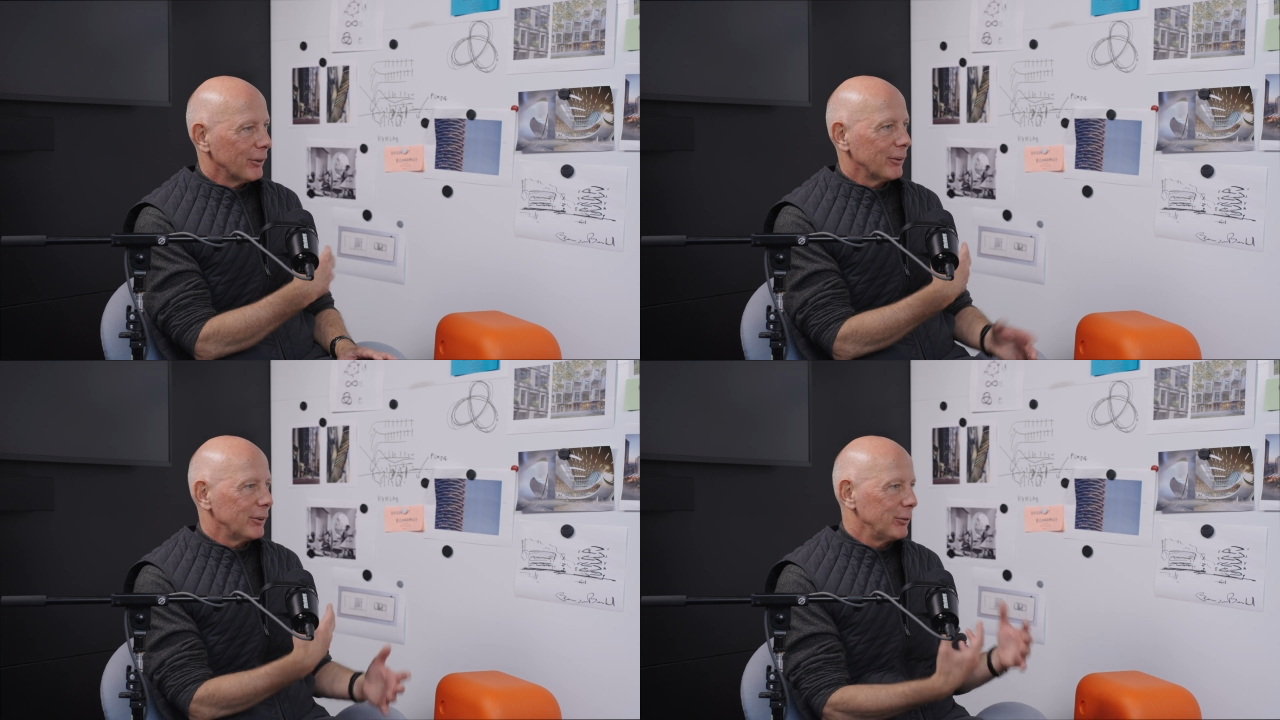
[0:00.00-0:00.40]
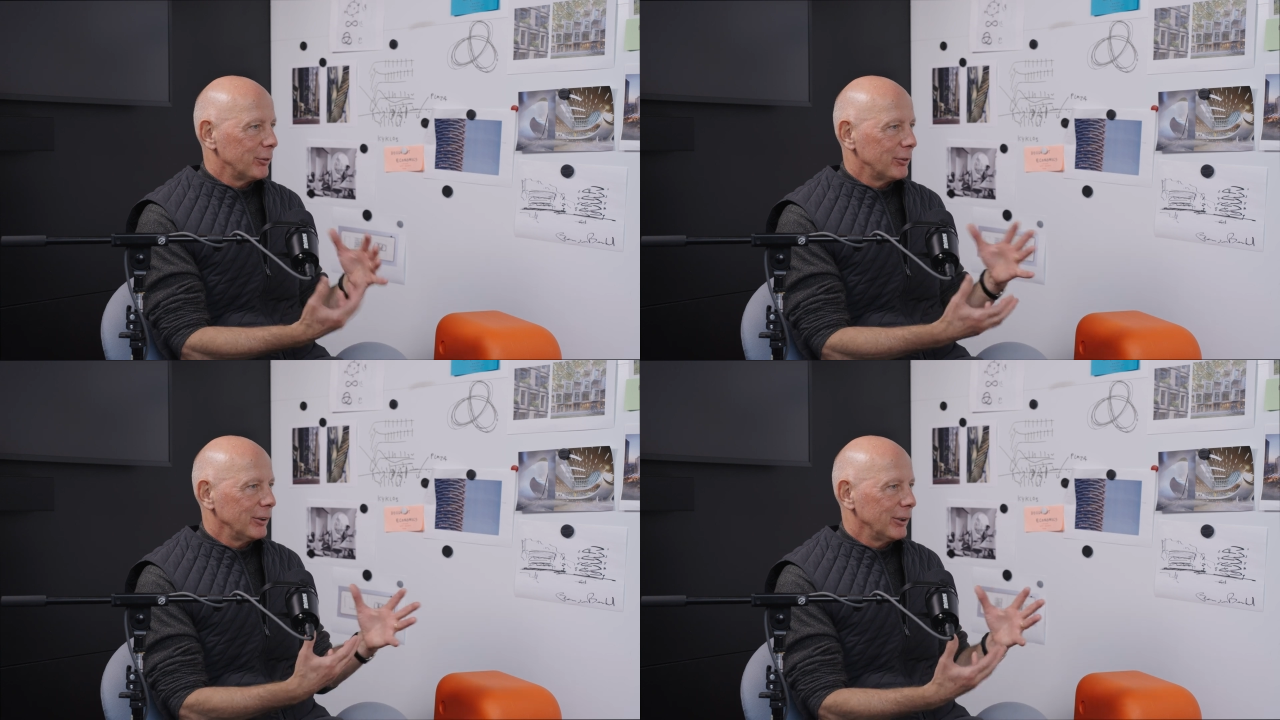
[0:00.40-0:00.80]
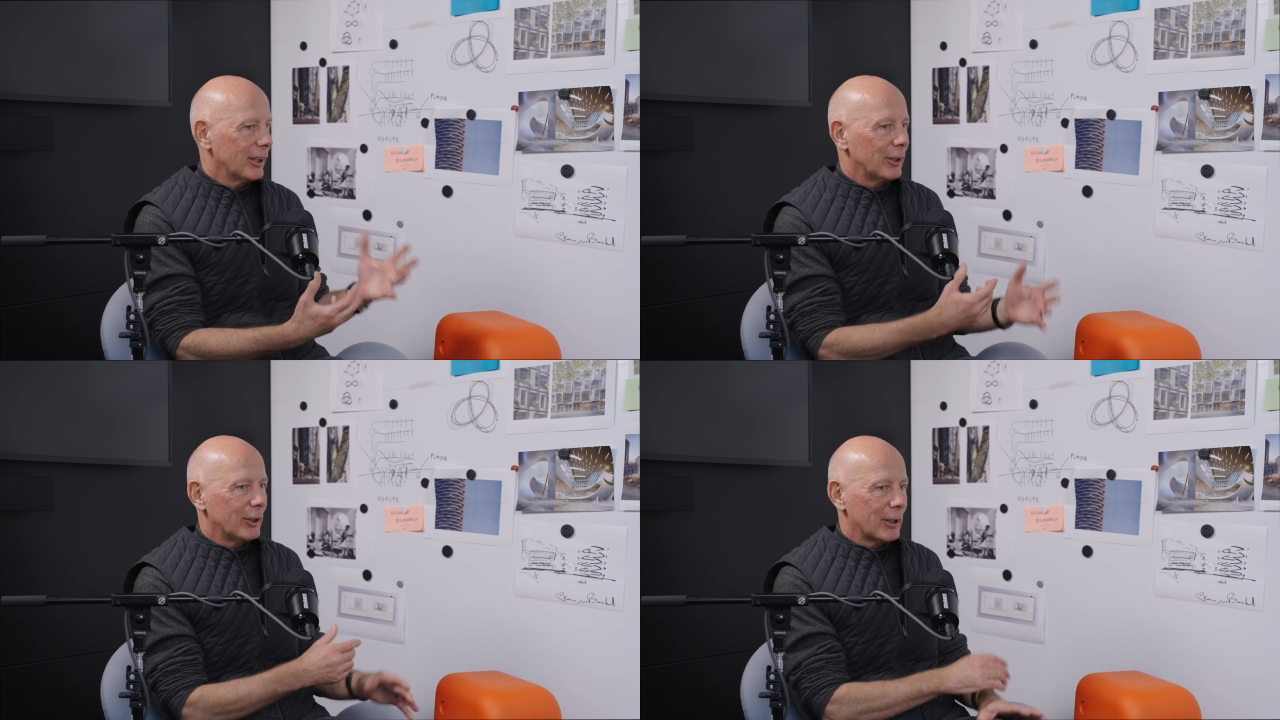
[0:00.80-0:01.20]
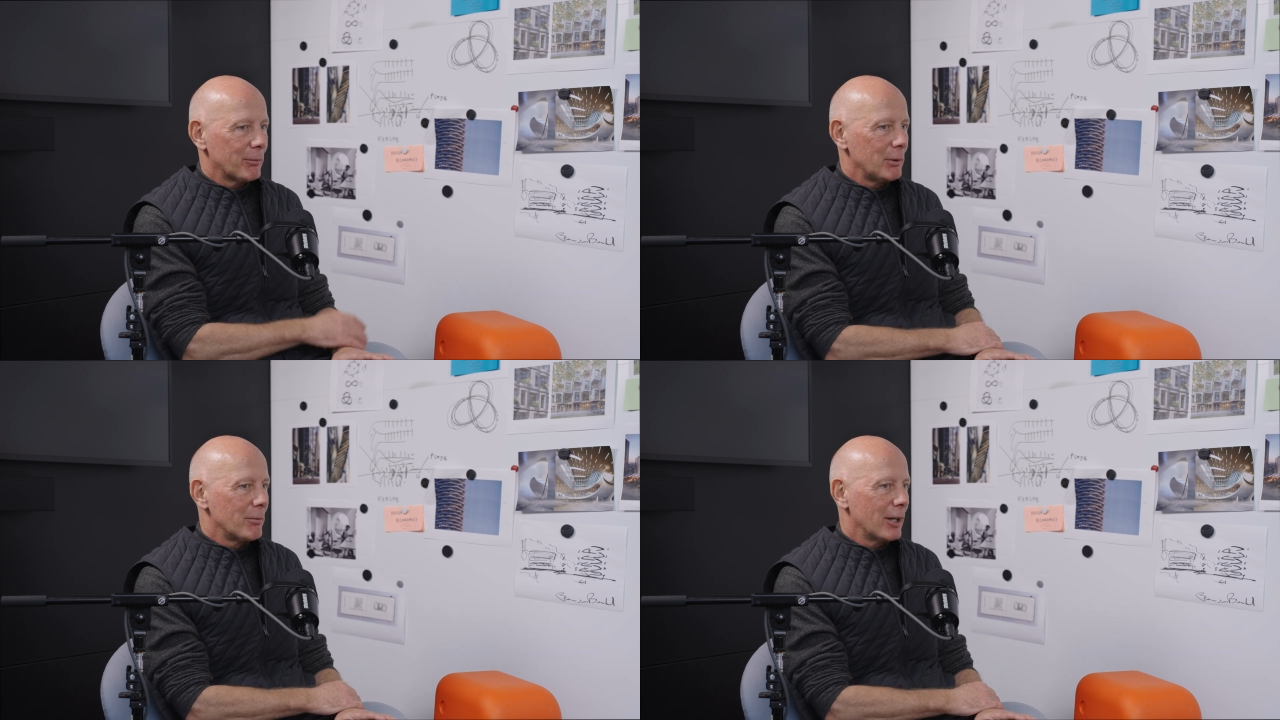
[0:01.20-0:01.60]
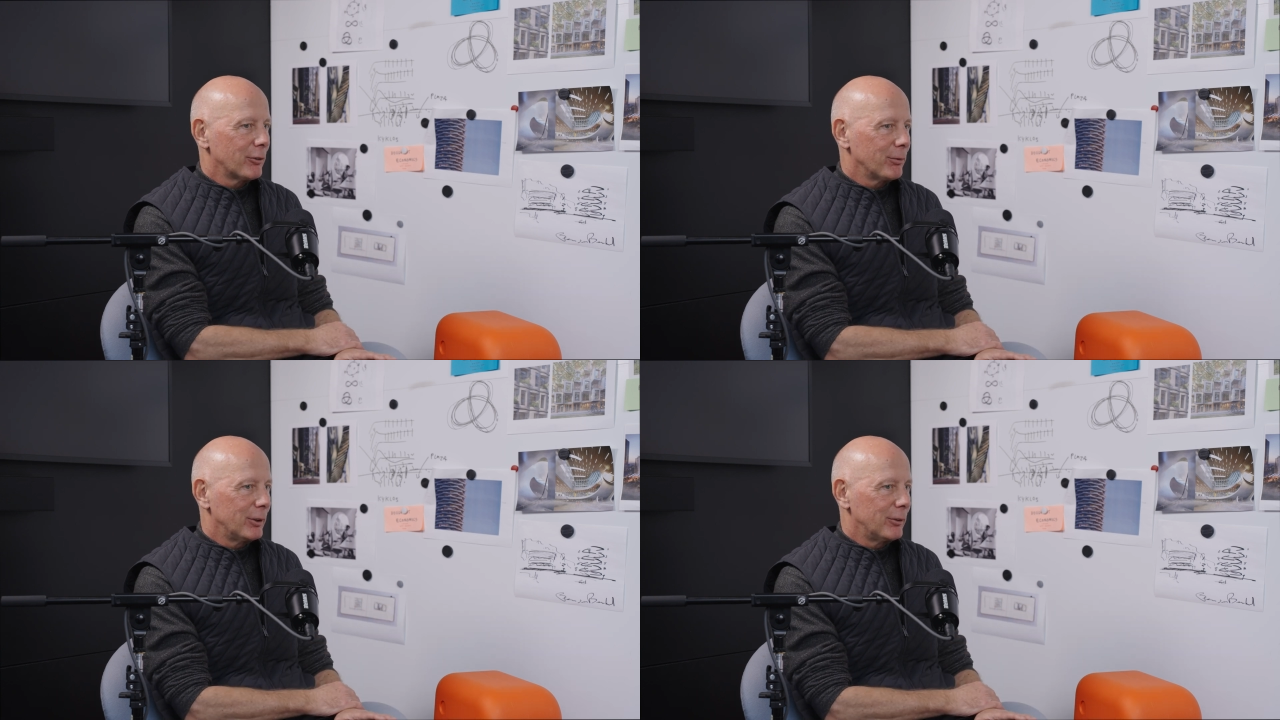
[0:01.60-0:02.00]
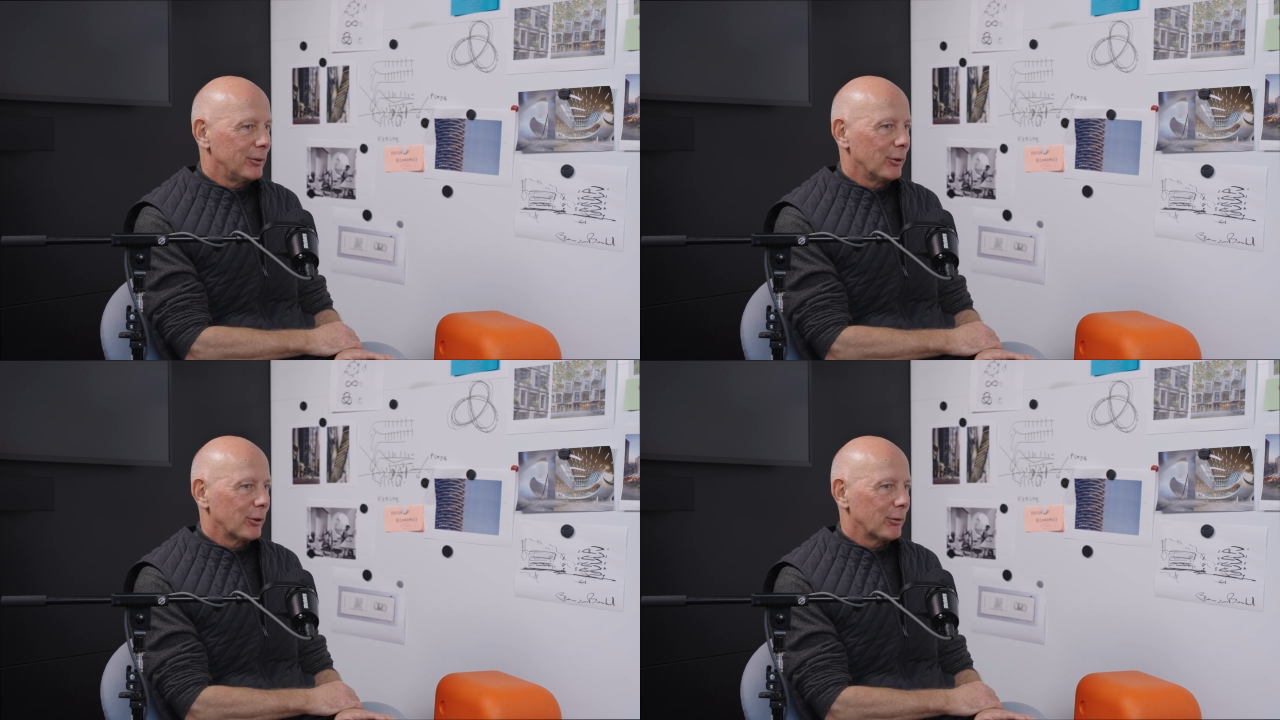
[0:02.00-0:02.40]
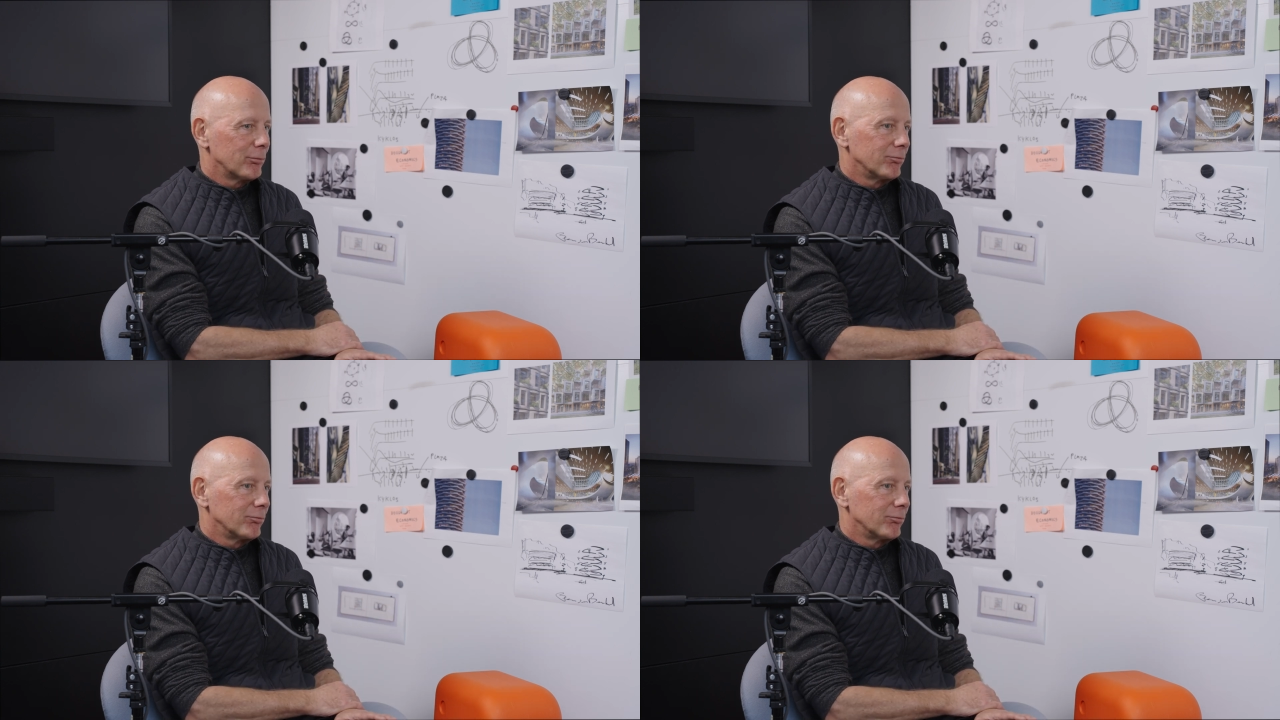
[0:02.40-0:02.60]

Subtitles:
that you see that it can be matched with your